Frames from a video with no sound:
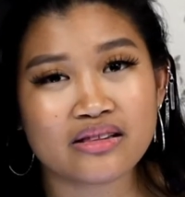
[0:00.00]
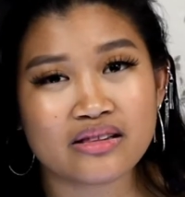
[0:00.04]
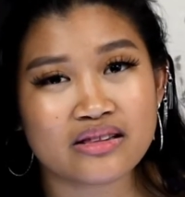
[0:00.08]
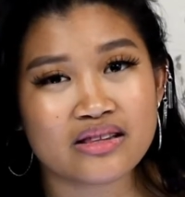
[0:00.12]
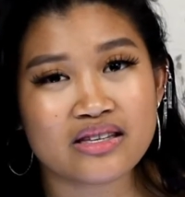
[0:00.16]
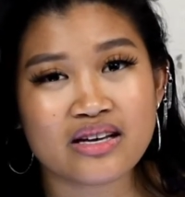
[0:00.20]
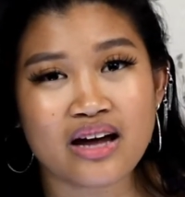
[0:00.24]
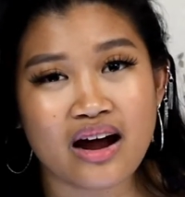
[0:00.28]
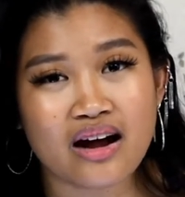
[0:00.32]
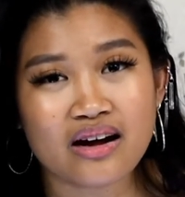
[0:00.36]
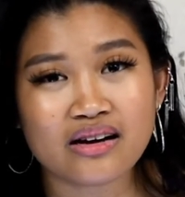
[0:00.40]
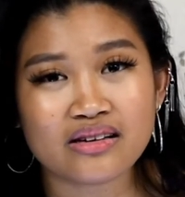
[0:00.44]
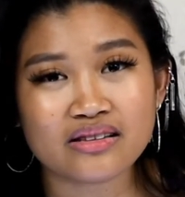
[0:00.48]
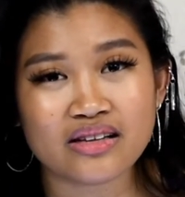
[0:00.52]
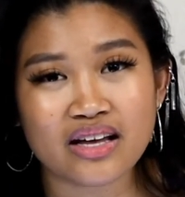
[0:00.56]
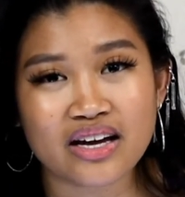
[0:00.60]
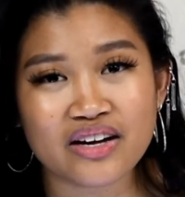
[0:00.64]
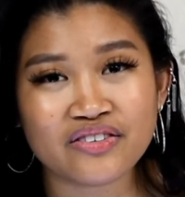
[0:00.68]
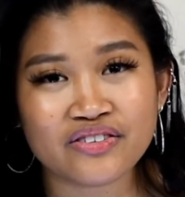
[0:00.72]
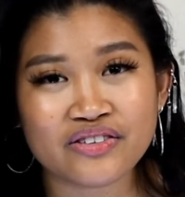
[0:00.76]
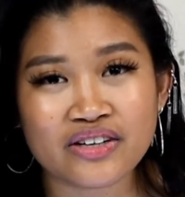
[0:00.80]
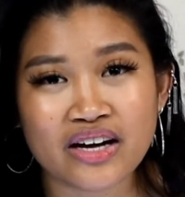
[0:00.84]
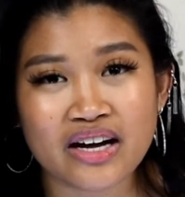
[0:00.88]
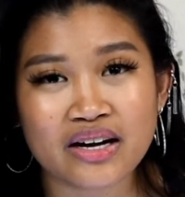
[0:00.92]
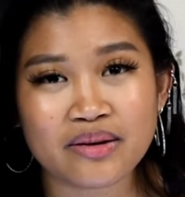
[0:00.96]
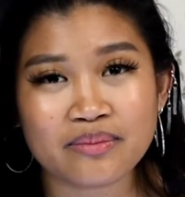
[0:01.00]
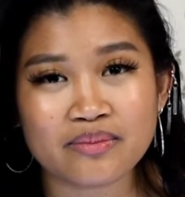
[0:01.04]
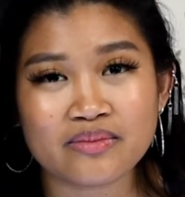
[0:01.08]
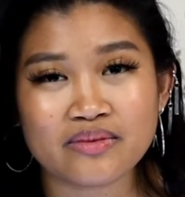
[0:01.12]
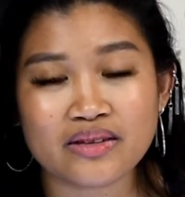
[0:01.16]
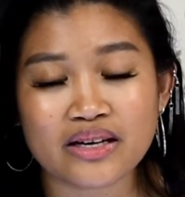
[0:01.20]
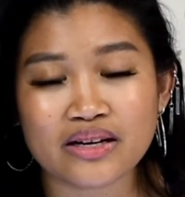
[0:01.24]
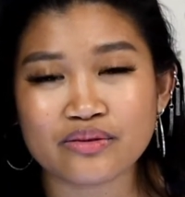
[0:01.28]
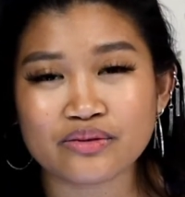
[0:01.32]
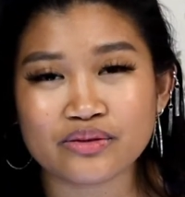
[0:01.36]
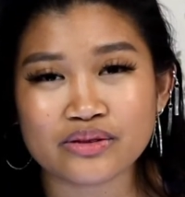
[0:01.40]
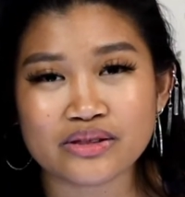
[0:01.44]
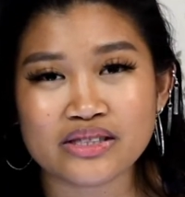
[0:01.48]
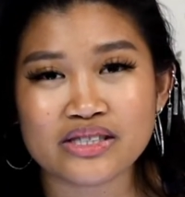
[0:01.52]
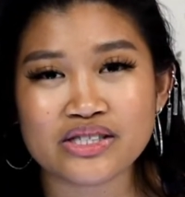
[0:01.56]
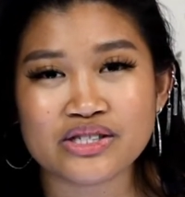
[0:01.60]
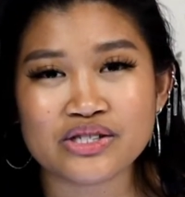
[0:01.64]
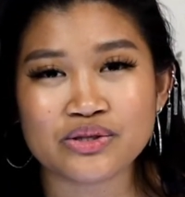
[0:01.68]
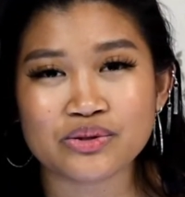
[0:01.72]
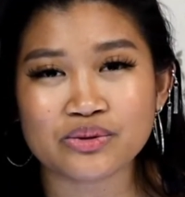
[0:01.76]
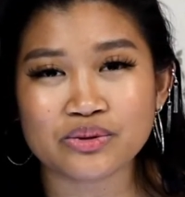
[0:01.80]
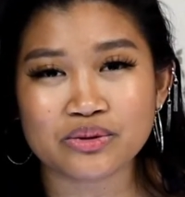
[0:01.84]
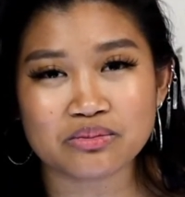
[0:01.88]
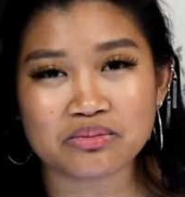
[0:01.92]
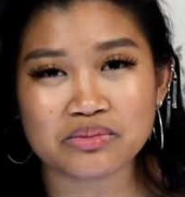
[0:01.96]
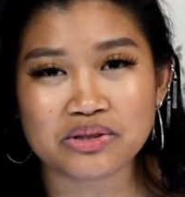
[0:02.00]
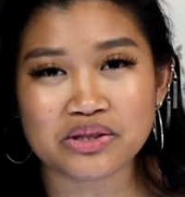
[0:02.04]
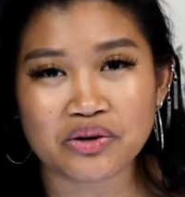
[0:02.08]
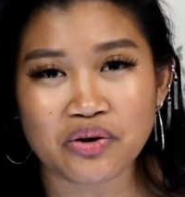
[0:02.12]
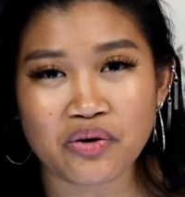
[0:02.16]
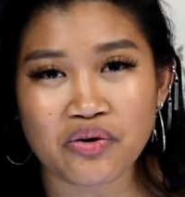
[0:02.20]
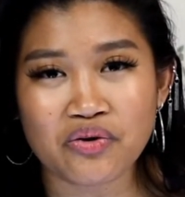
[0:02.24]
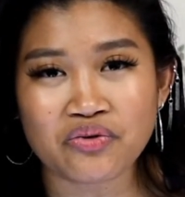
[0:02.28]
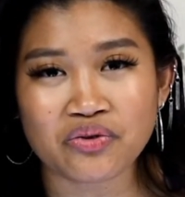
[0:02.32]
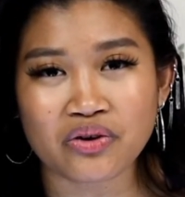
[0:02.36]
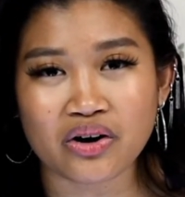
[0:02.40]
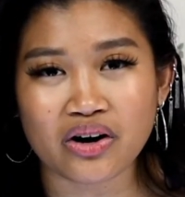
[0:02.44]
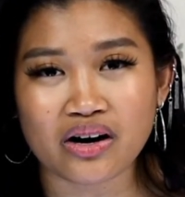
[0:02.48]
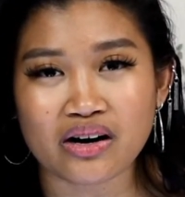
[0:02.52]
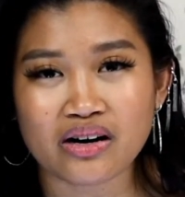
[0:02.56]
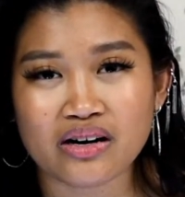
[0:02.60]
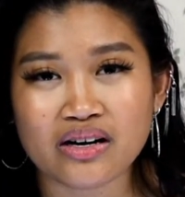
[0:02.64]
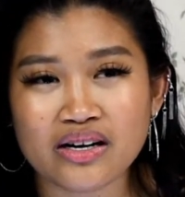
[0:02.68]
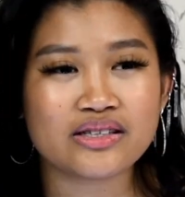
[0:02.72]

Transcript: entire lifetime, that really screwed me over.